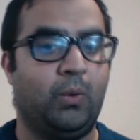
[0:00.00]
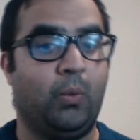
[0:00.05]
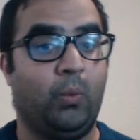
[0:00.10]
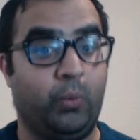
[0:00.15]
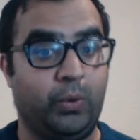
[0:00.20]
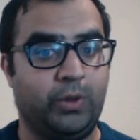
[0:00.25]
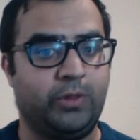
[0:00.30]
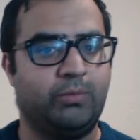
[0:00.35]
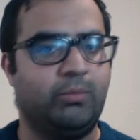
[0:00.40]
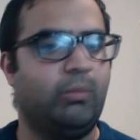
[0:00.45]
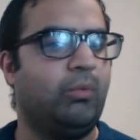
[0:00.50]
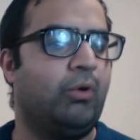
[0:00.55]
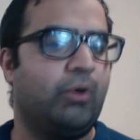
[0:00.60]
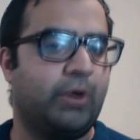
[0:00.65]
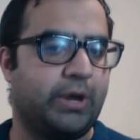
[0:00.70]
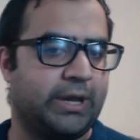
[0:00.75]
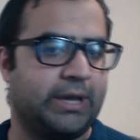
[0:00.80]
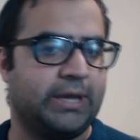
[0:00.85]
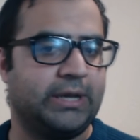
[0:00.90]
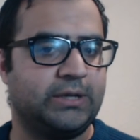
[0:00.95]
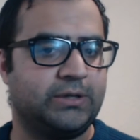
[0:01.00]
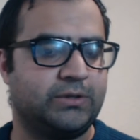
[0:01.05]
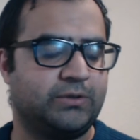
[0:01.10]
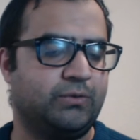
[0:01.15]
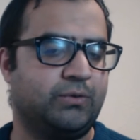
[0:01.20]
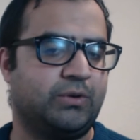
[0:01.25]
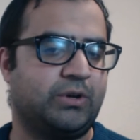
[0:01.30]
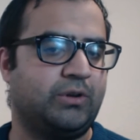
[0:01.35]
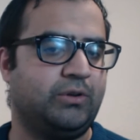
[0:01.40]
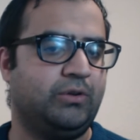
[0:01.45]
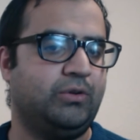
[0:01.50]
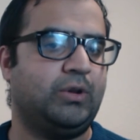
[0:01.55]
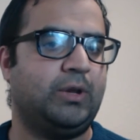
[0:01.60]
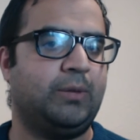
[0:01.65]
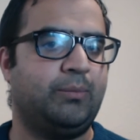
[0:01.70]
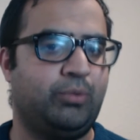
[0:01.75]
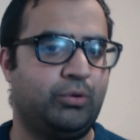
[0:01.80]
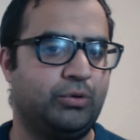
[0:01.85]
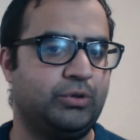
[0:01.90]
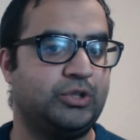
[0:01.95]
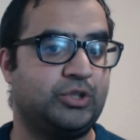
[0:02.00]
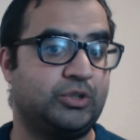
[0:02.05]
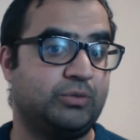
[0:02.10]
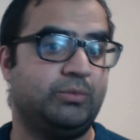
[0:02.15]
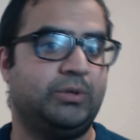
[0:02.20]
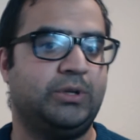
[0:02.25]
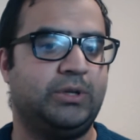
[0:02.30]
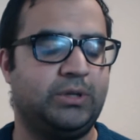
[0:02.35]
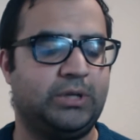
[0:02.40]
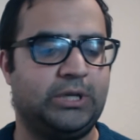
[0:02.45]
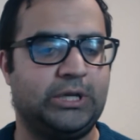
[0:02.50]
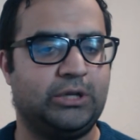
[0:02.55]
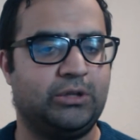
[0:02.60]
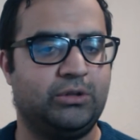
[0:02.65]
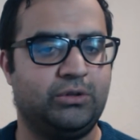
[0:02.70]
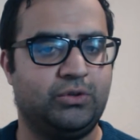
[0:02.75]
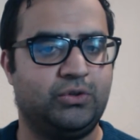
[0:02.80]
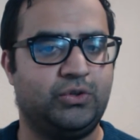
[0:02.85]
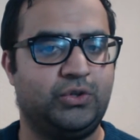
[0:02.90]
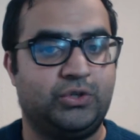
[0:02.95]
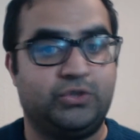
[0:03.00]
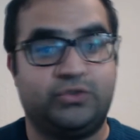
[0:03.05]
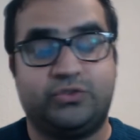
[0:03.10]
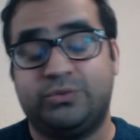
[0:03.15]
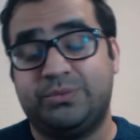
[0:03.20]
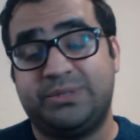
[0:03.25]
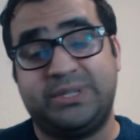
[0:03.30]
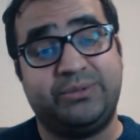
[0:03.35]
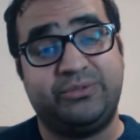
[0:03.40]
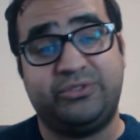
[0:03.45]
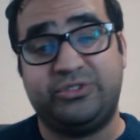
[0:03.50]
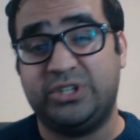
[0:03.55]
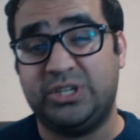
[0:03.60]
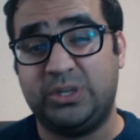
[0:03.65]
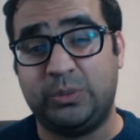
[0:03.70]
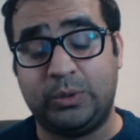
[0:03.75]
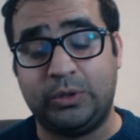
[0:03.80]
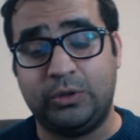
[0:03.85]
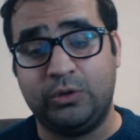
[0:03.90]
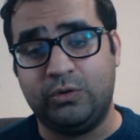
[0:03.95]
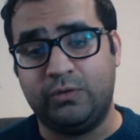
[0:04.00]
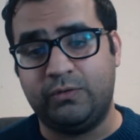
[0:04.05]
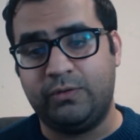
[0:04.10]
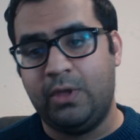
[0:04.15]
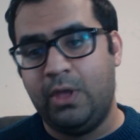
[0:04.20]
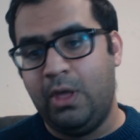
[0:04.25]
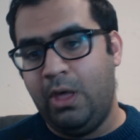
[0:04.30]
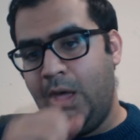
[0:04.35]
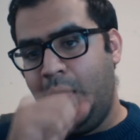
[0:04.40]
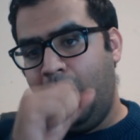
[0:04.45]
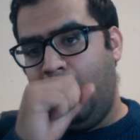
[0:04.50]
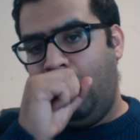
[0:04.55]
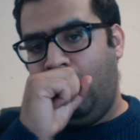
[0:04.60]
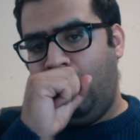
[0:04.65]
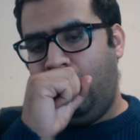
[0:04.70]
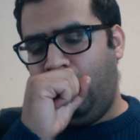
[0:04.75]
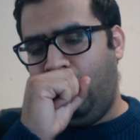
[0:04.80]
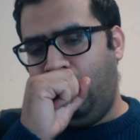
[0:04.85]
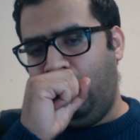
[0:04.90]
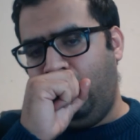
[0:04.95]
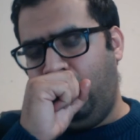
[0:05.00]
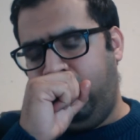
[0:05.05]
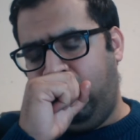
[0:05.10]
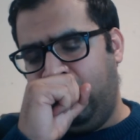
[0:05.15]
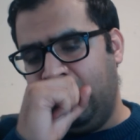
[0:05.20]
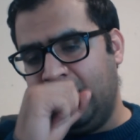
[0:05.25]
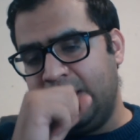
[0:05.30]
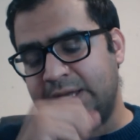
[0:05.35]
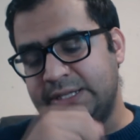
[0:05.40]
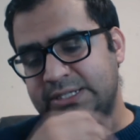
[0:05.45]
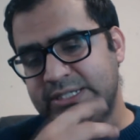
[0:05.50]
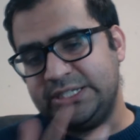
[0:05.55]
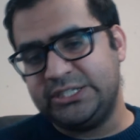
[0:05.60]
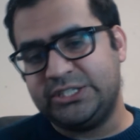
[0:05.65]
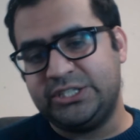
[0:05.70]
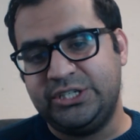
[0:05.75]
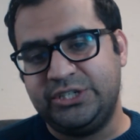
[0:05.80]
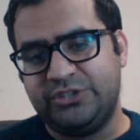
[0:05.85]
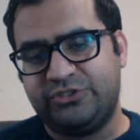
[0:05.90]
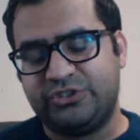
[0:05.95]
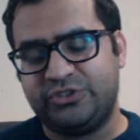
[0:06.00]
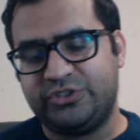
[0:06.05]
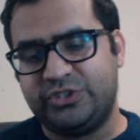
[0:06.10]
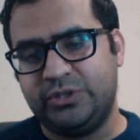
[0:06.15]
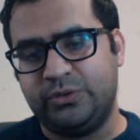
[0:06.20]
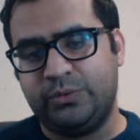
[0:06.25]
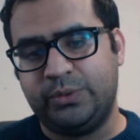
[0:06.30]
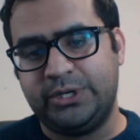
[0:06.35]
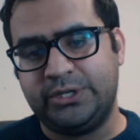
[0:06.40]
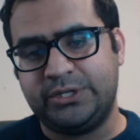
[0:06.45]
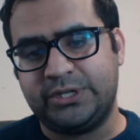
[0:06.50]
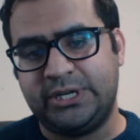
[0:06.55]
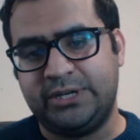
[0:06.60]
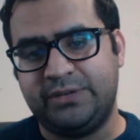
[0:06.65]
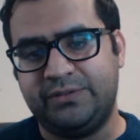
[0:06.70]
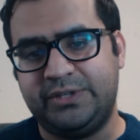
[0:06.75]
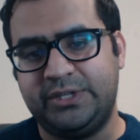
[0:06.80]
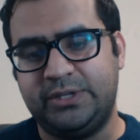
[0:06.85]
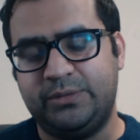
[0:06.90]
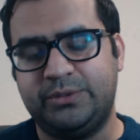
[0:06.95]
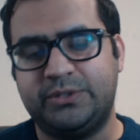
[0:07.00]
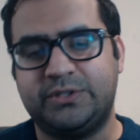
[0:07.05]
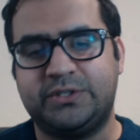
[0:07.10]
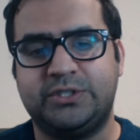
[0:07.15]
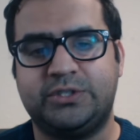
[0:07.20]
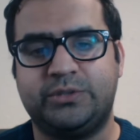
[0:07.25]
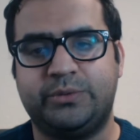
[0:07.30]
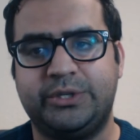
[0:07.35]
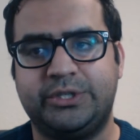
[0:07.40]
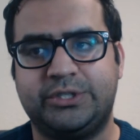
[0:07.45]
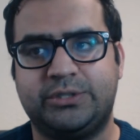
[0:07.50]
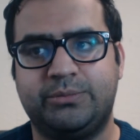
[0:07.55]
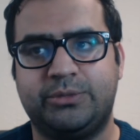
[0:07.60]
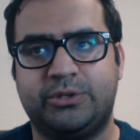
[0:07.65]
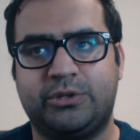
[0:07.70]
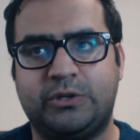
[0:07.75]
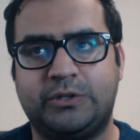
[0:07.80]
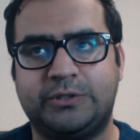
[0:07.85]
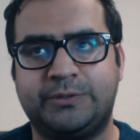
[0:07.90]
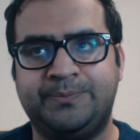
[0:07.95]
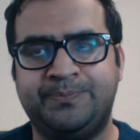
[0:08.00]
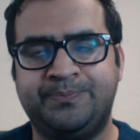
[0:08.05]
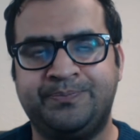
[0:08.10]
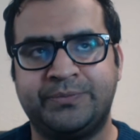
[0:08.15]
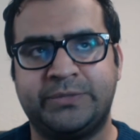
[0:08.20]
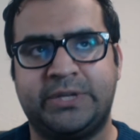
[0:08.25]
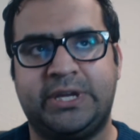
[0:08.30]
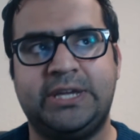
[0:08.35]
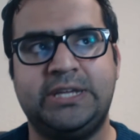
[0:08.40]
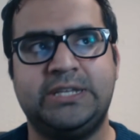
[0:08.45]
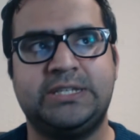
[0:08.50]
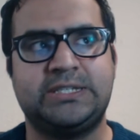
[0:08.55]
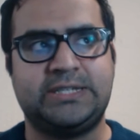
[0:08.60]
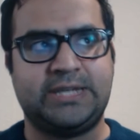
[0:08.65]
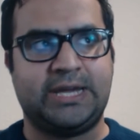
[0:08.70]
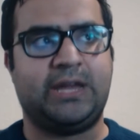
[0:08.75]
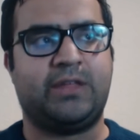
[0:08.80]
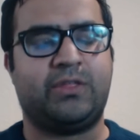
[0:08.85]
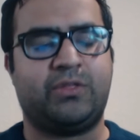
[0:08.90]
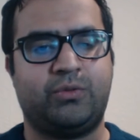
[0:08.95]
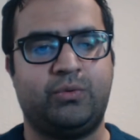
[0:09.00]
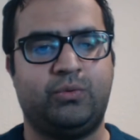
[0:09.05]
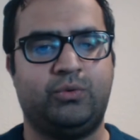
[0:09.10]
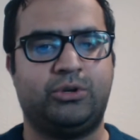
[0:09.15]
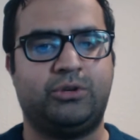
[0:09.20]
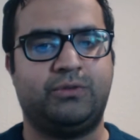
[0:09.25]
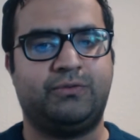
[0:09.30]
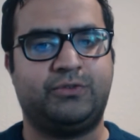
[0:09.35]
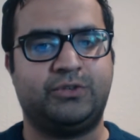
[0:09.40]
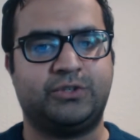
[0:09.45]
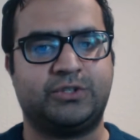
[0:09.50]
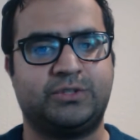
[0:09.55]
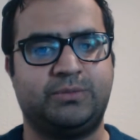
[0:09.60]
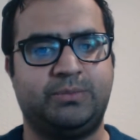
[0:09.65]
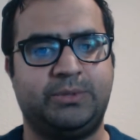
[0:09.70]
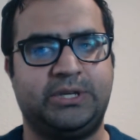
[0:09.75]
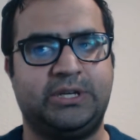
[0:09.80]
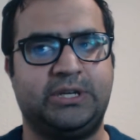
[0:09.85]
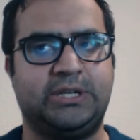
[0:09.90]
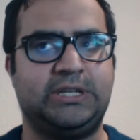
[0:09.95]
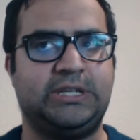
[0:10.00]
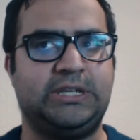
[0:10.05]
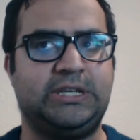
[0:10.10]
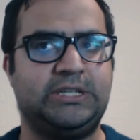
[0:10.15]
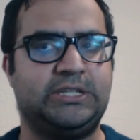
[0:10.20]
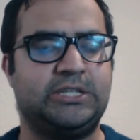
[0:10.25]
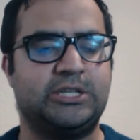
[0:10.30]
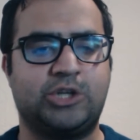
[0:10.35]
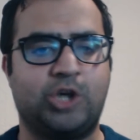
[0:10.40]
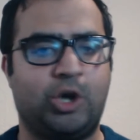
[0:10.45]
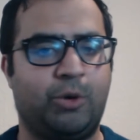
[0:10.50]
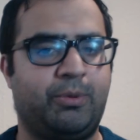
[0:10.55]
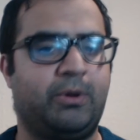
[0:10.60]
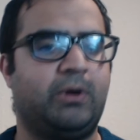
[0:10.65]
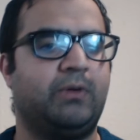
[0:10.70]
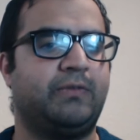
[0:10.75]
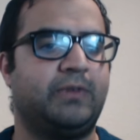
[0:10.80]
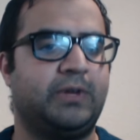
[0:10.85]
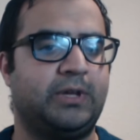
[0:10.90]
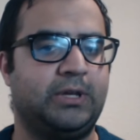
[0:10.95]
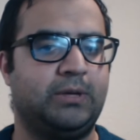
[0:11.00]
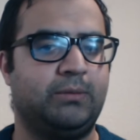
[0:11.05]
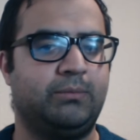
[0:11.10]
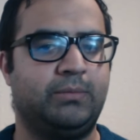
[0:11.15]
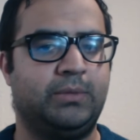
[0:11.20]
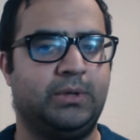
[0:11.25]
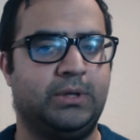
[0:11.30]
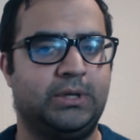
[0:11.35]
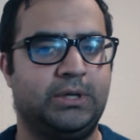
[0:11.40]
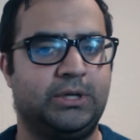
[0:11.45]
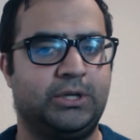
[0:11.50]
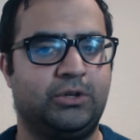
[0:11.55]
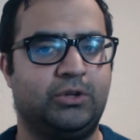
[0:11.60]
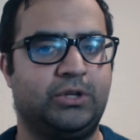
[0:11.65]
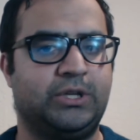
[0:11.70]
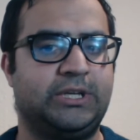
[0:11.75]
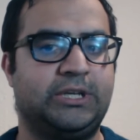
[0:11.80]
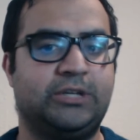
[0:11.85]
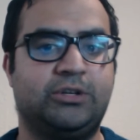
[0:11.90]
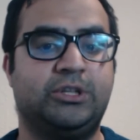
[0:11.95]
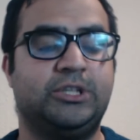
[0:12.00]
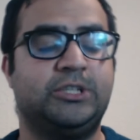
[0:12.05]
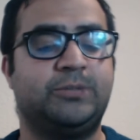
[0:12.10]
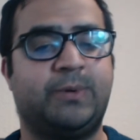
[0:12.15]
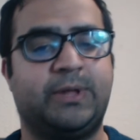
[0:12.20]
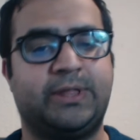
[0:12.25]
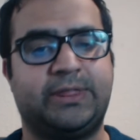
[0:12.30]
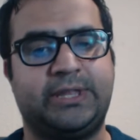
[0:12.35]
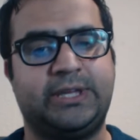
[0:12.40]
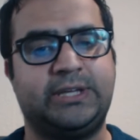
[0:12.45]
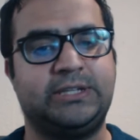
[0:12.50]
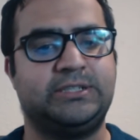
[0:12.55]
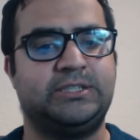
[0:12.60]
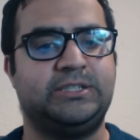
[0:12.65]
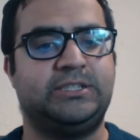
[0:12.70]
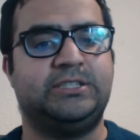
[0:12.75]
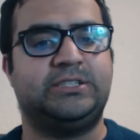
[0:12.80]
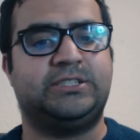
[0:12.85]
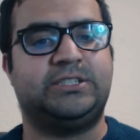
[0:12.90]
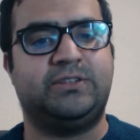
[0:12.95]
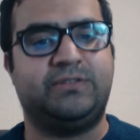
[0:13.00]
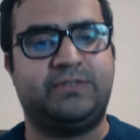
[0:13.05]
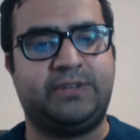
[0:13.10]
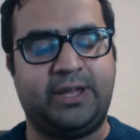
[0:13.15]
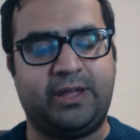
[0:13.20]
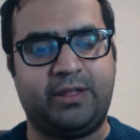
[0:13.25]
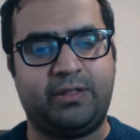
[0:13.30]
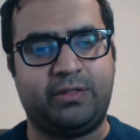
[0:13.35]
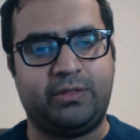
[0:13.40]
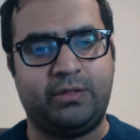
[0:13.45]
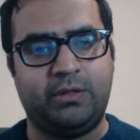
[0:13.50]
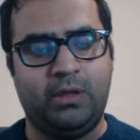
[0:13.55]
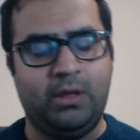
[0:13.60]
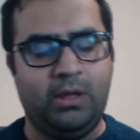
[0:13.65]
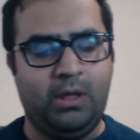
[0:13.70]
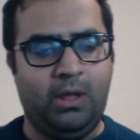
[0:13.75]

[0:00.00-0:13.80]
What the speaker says: with more hate. Like punishment. You can sometimes return it with love. And it's an interesting way to kind of deal with the situation, because his death would have just been an easy cop-out for him. He did all these bad things, he deserved death.